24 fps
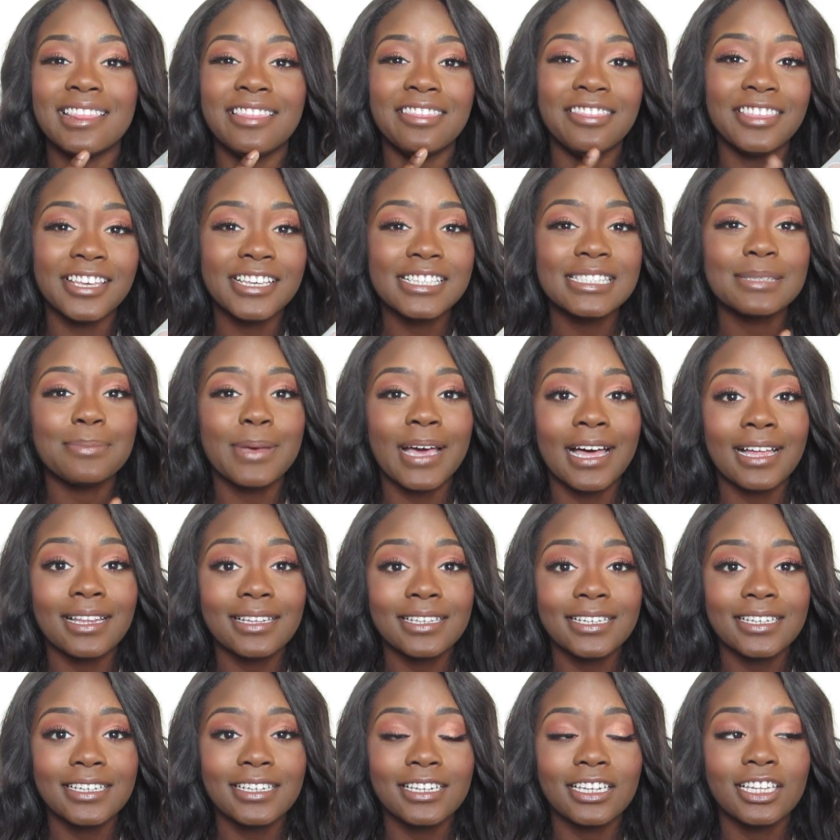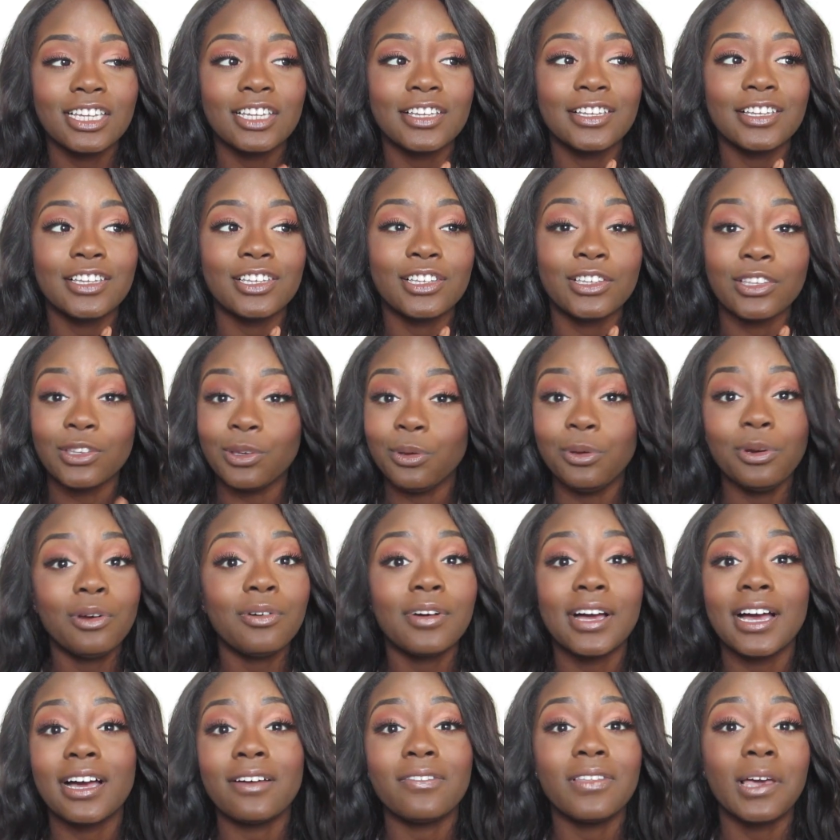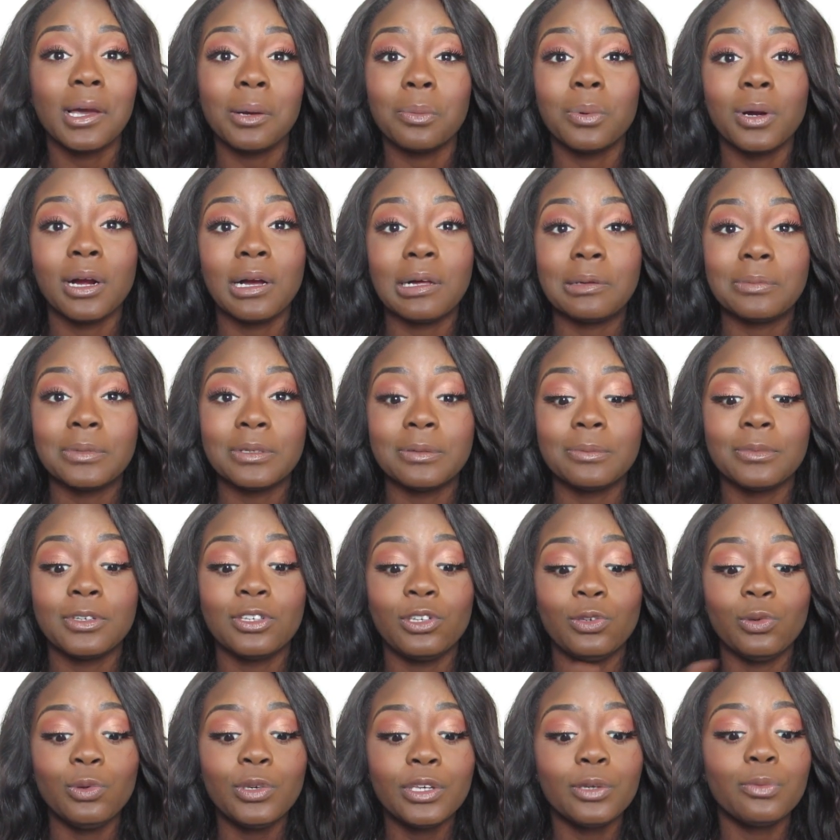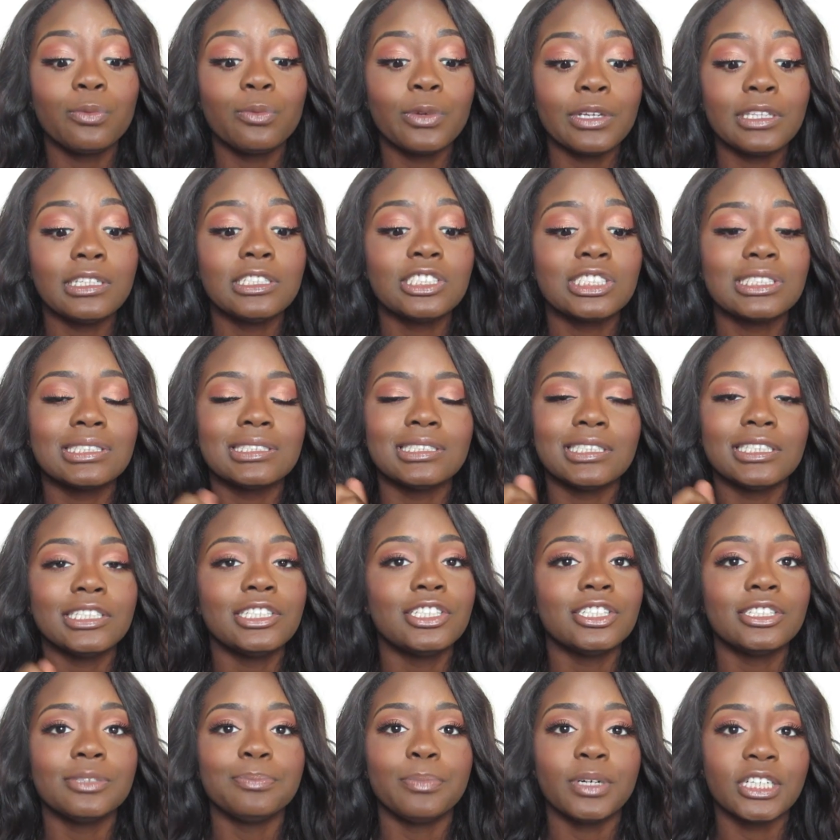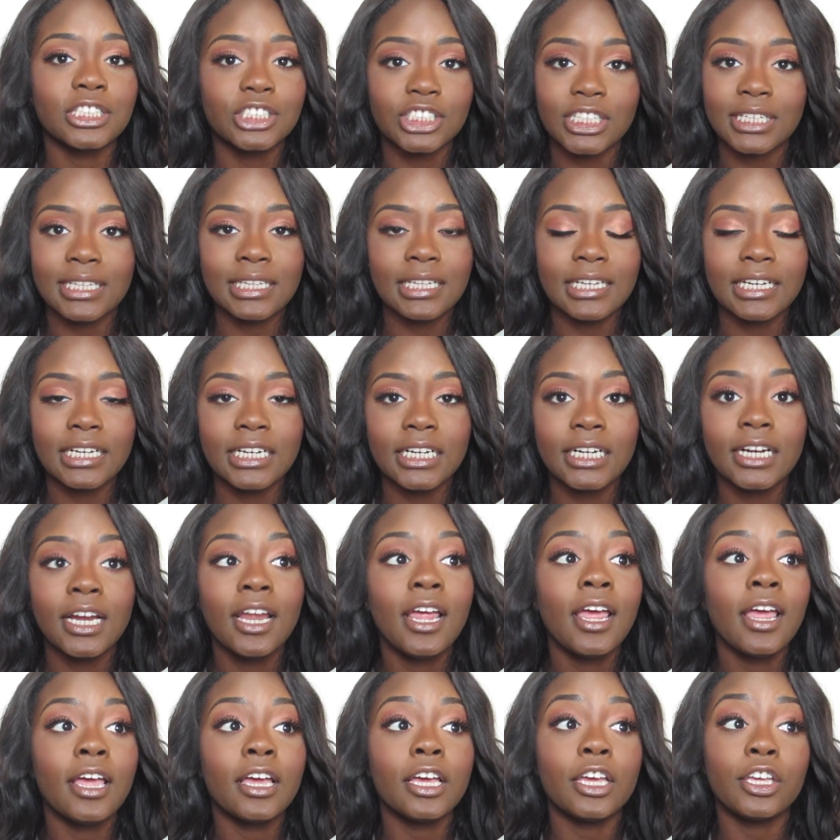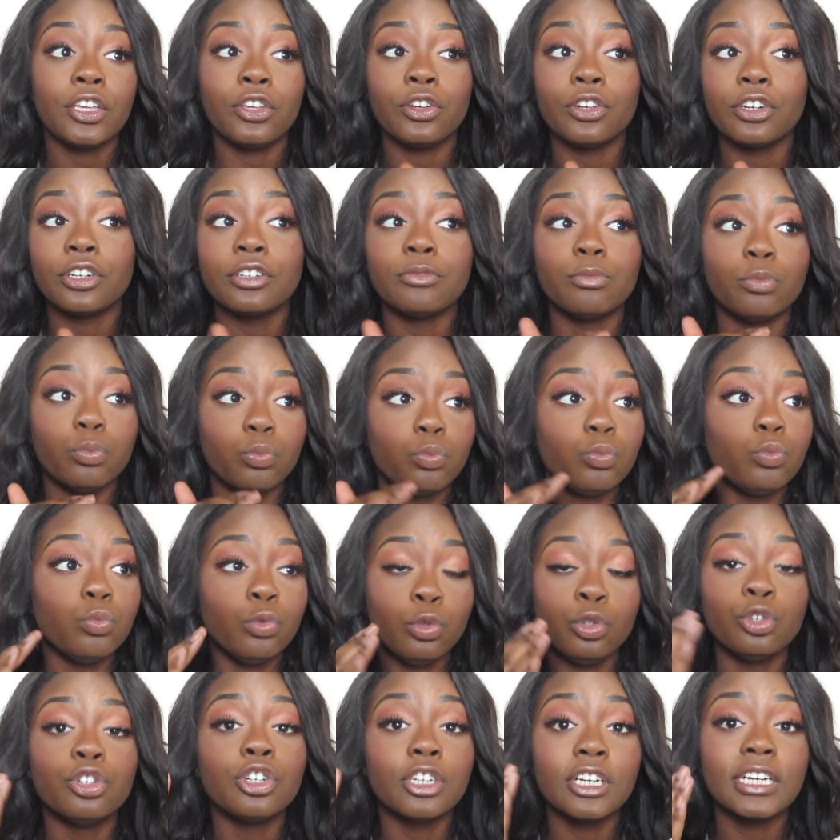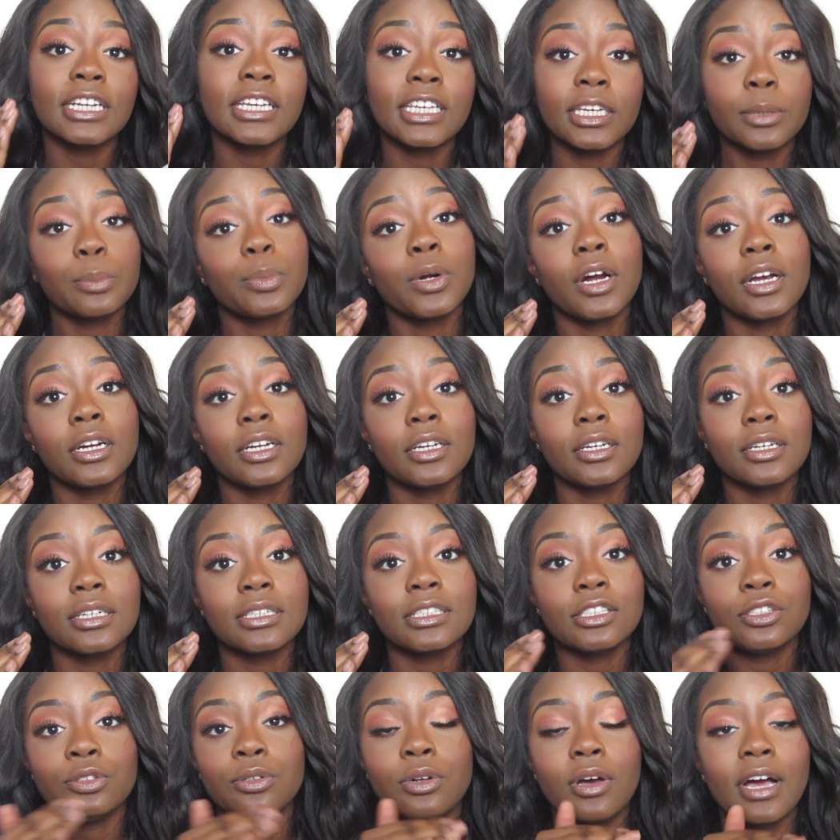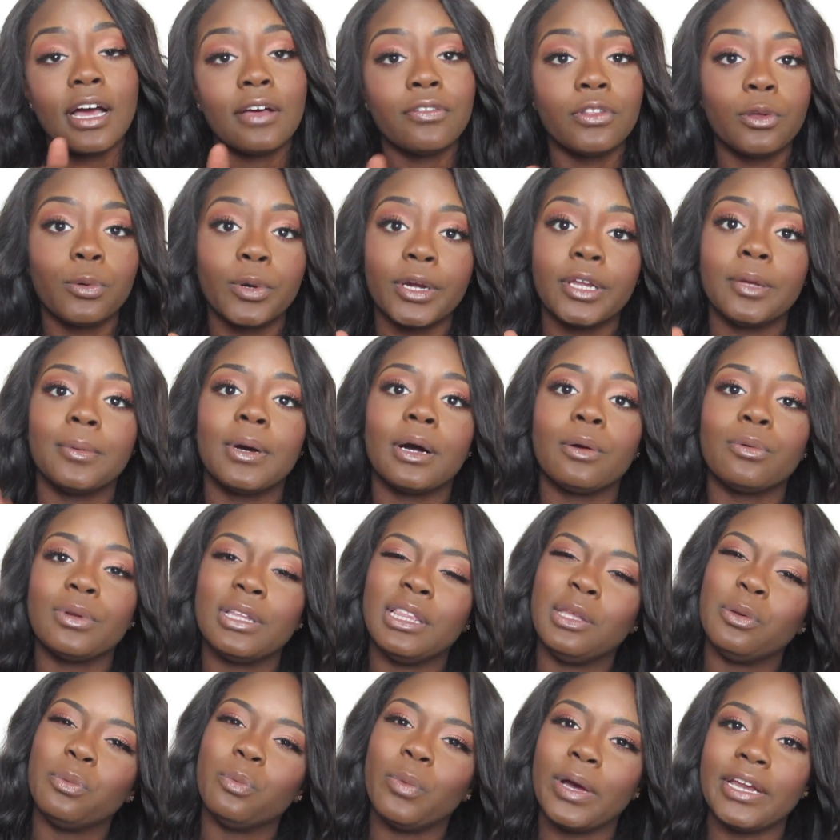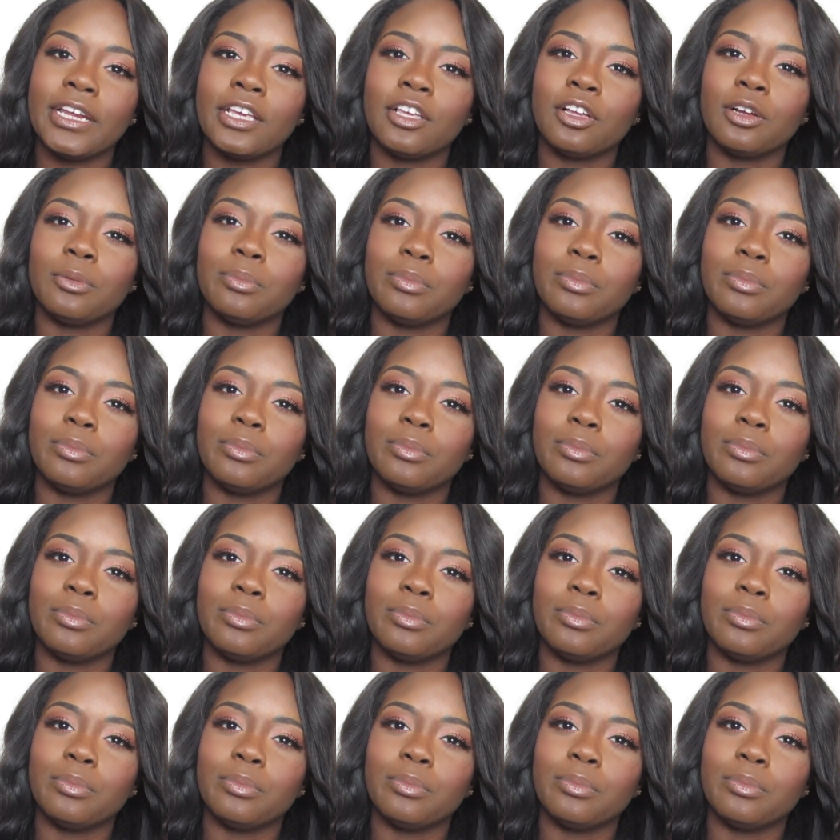This palette, you don't have that problem. You can really just dig your brush in there and you're gonna get product. You don't have to worry about really wetting your